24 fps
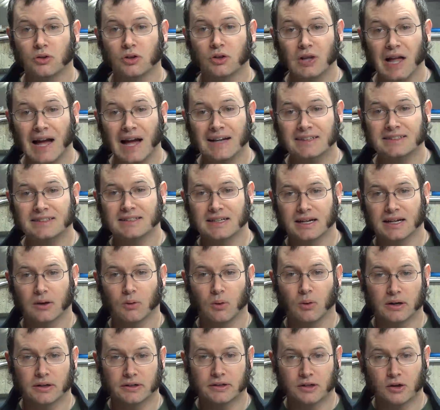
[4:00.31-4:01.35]
the last thing I
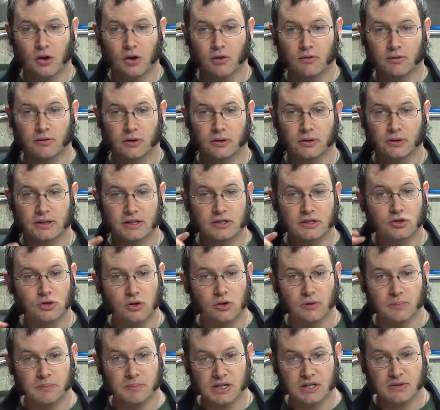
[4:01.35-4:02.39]
wanted to go over in this
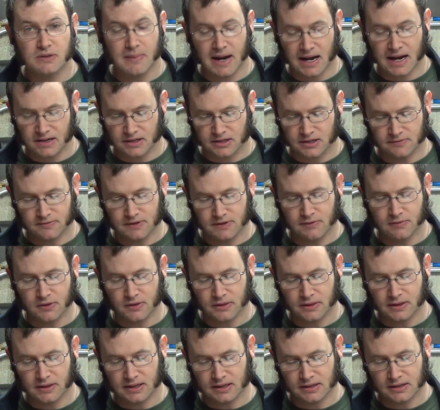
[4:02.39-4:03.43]
sort of mishmash of
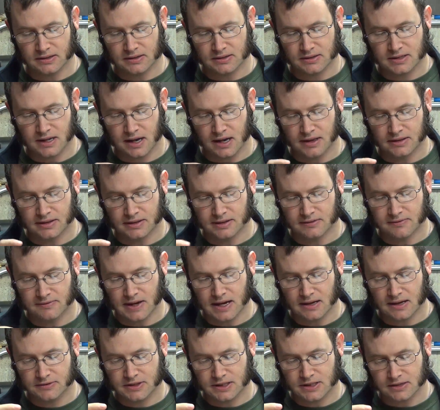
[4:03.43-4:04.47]
different things on the
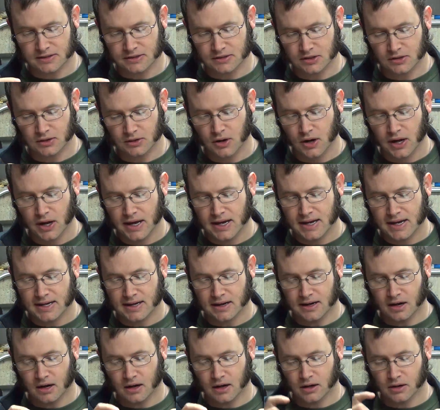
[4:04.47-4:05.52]
valve sensor
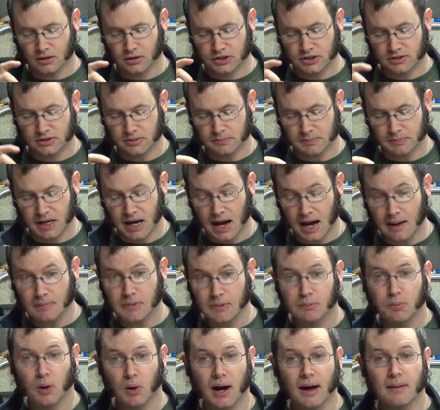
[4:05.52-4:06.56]
are some
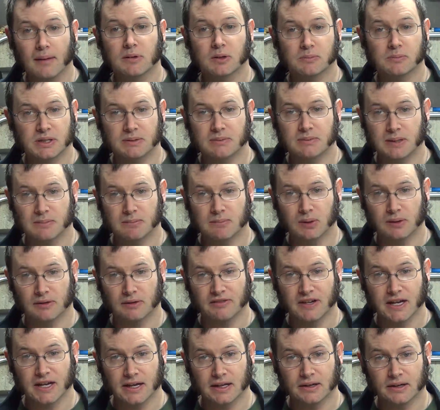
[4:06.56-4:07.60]
common problems people
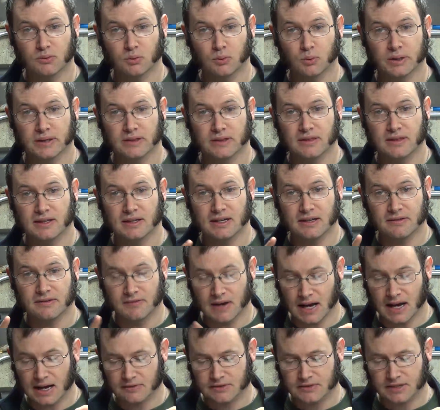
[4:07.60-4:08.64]
have hit with the
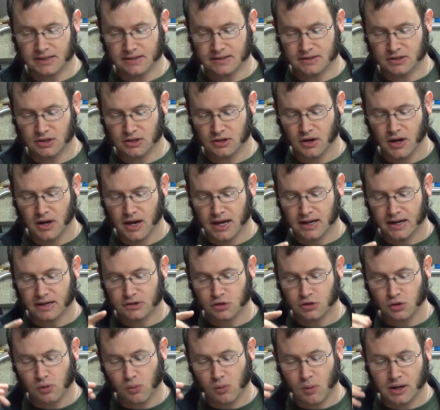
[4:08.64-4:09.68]
valve sensor. And I
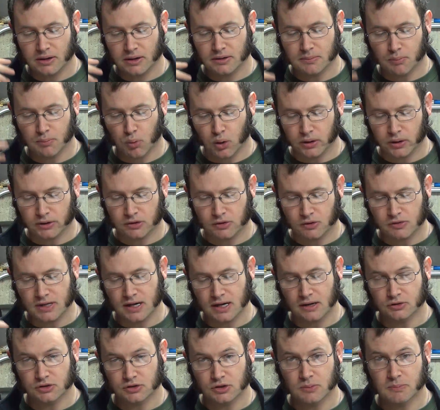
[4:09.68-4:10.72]
sort of wanted to point those
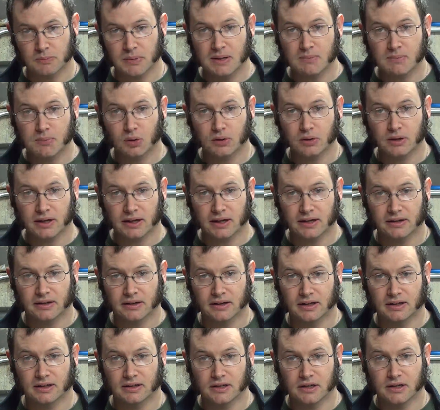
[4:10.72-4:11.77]
out so people can,
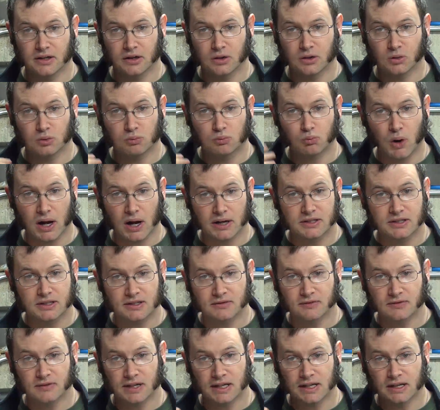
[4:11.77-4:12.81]
uh, you know, watch
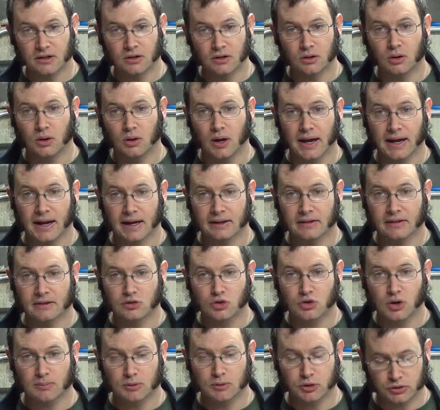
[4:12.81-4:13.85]
this video and
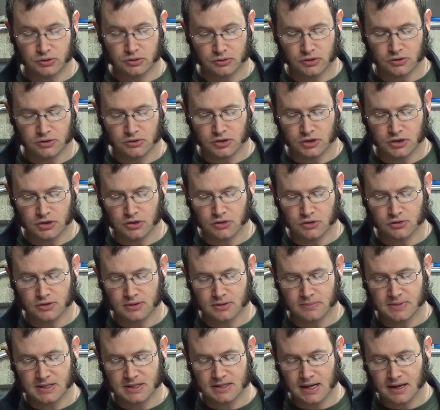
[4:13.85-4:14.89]
troubleshoot those issues
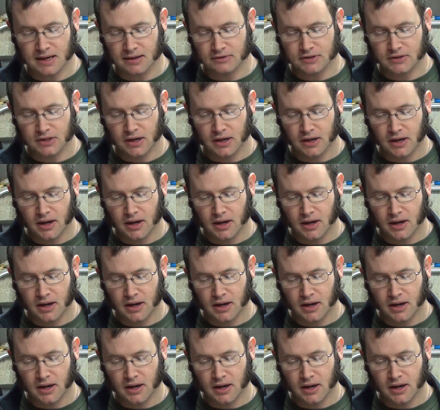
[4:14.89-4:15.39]
themselves